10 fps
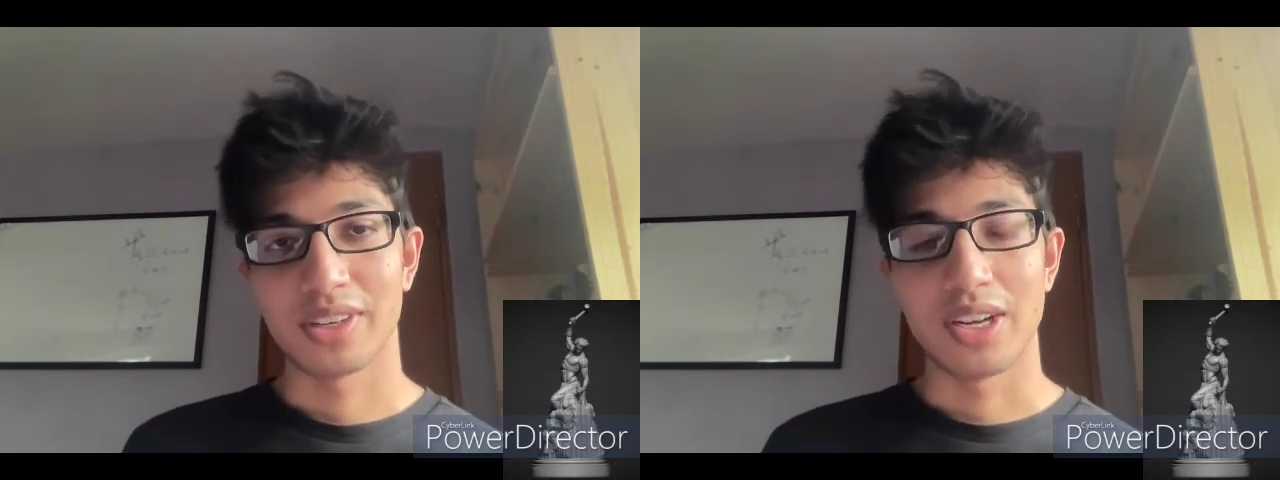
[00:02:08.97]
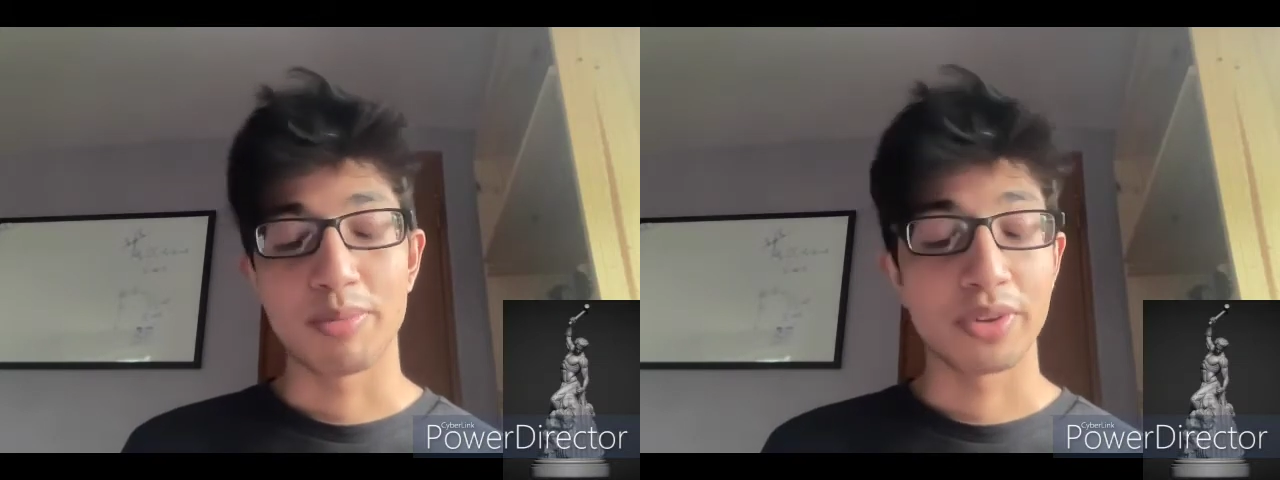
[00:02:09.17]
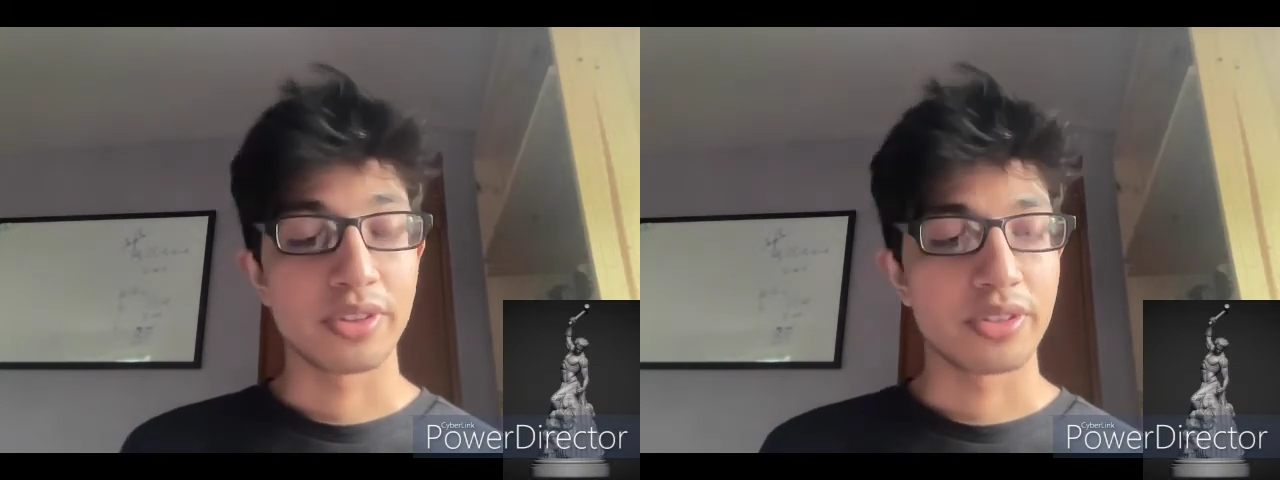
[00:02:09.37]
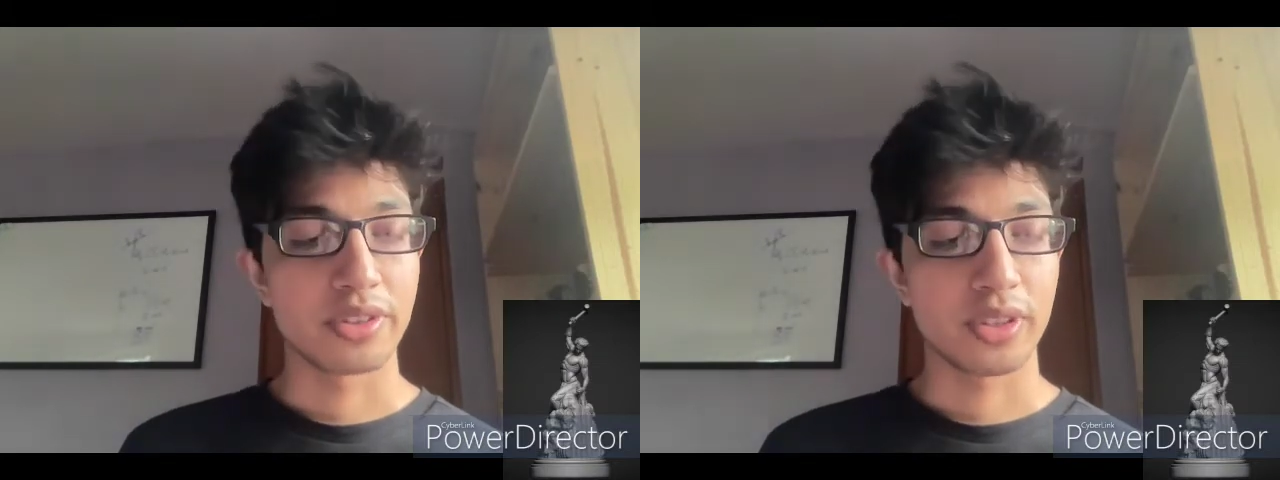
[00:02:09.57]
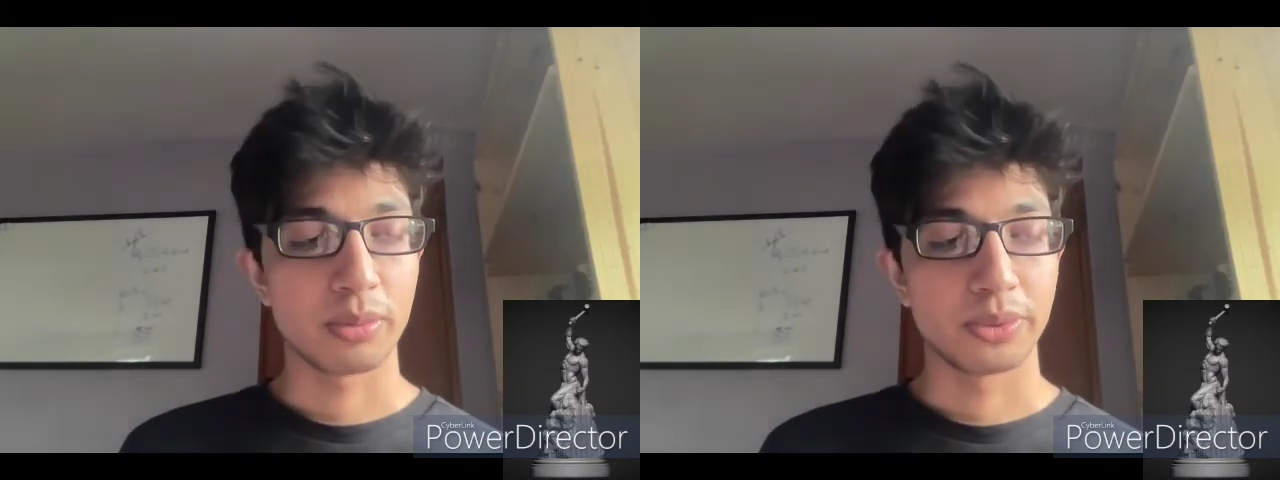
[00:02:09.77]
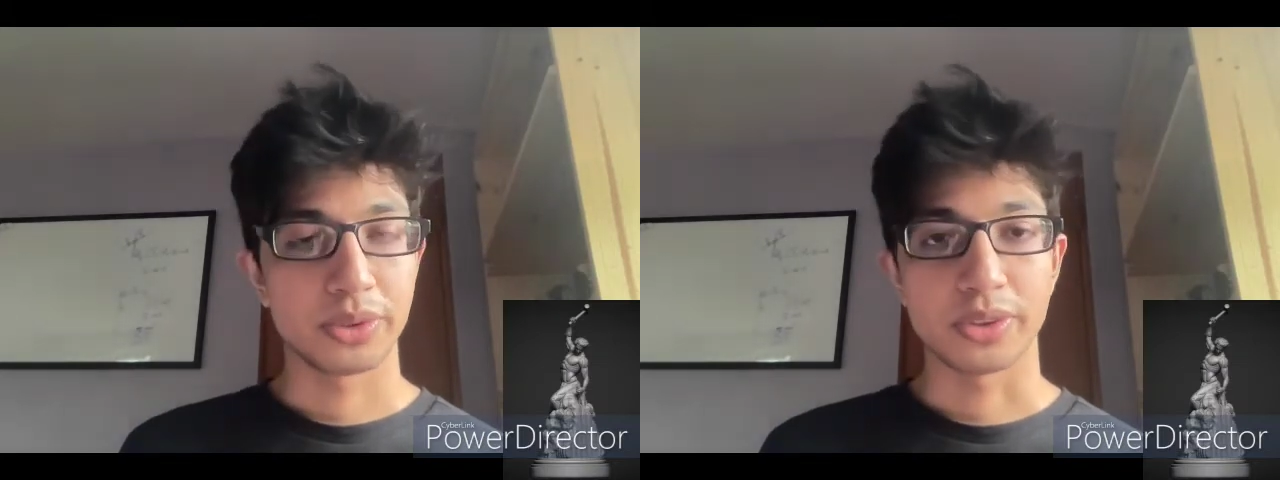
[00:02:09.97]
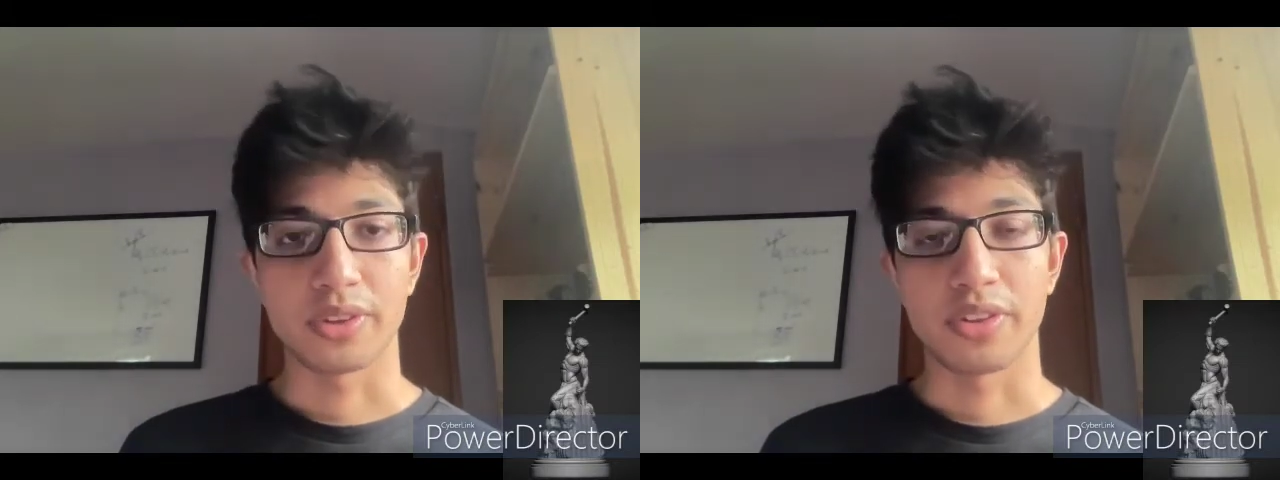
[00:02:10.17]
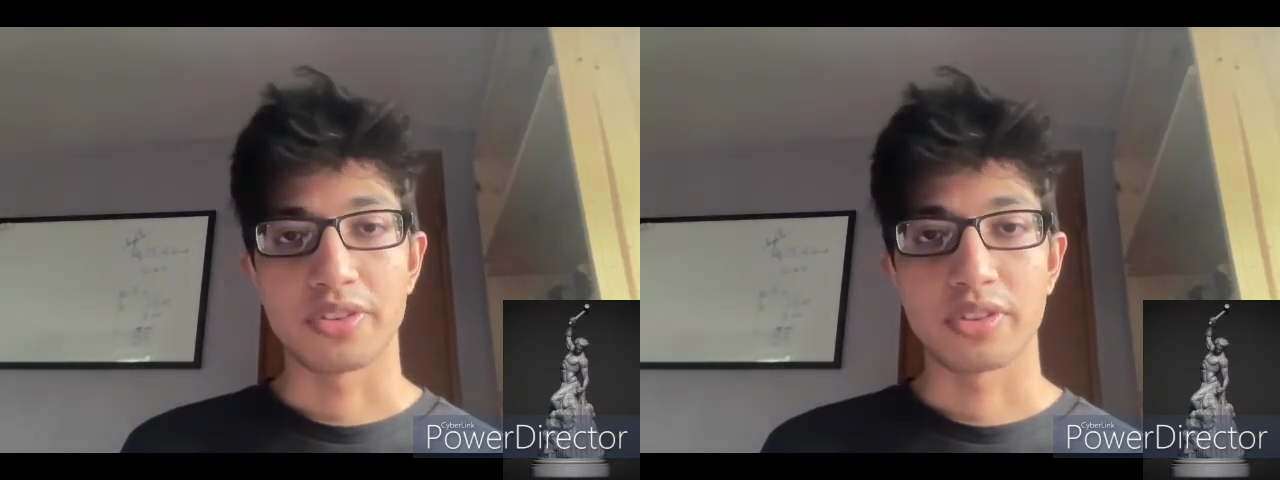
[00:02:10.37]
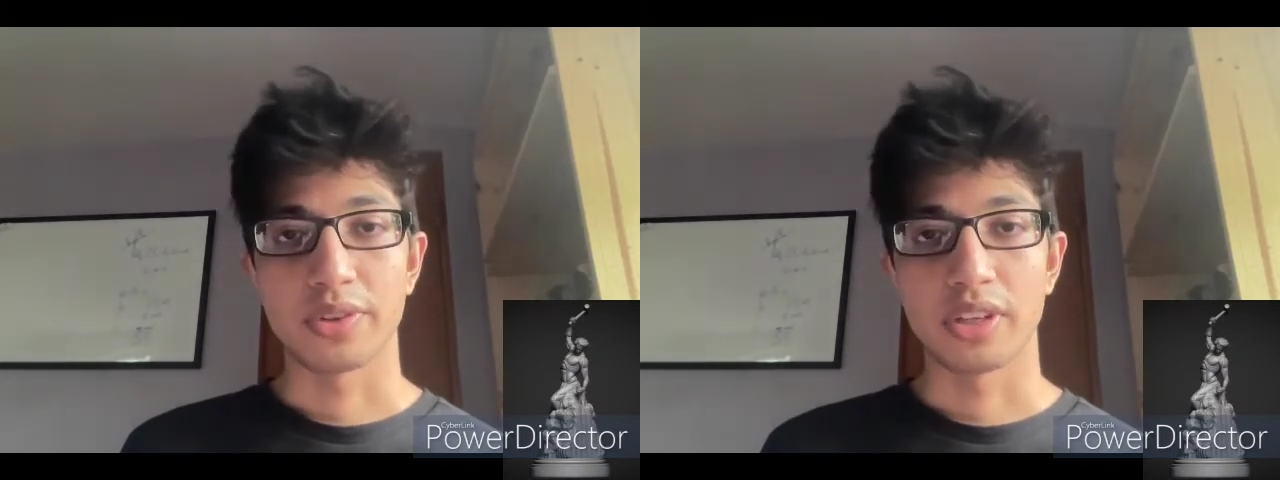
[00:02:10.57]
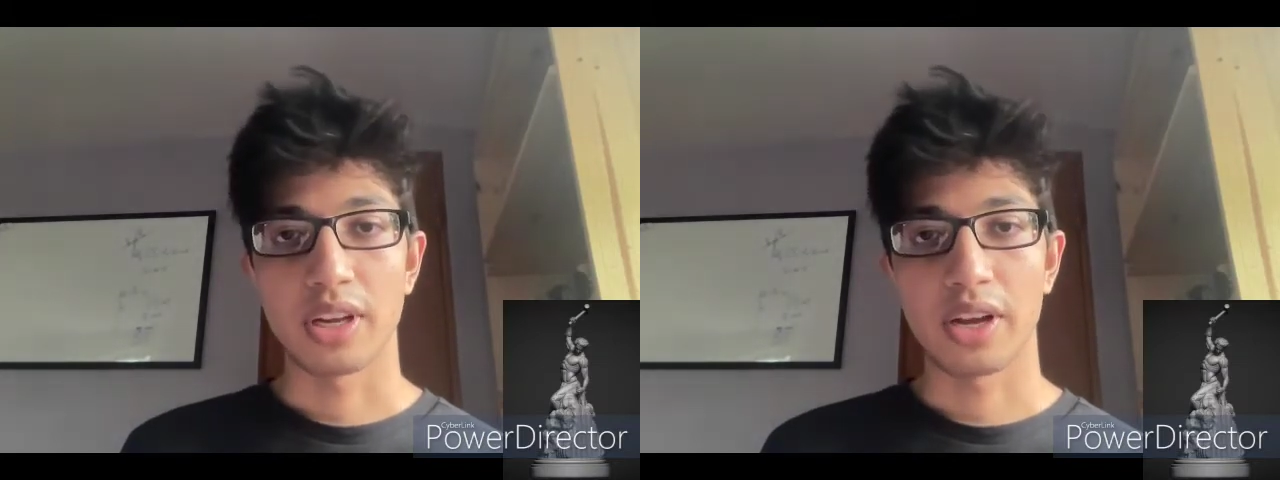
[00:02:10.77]
I put this sculpture on the
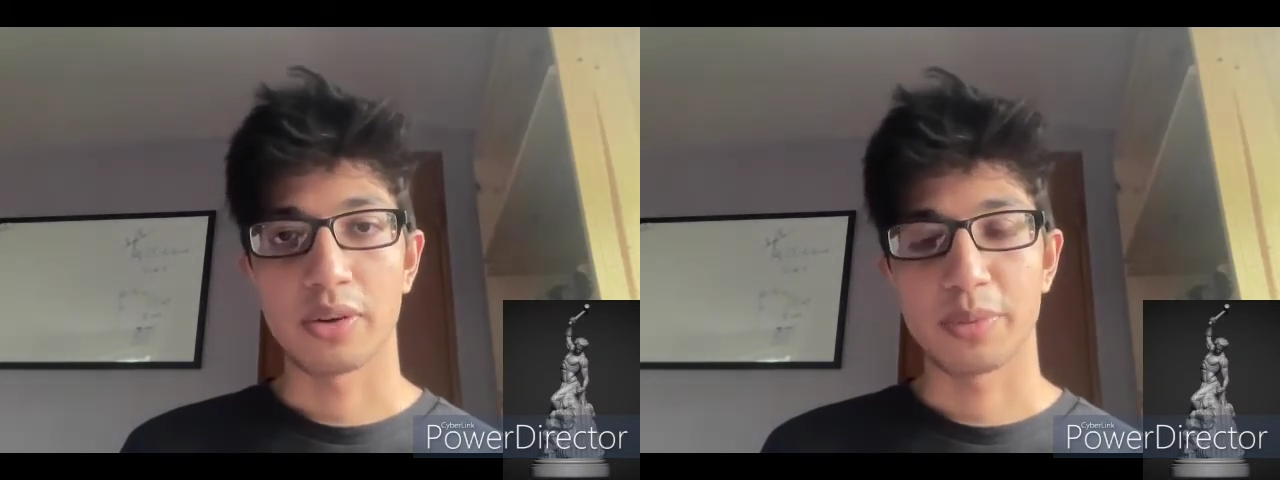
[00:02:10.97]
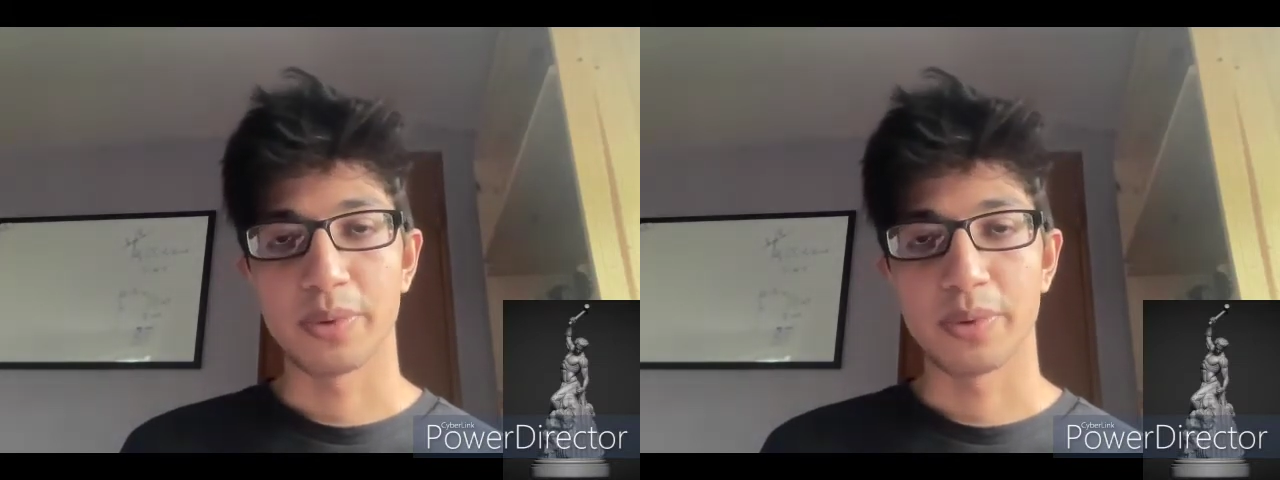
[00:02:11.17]
screen now,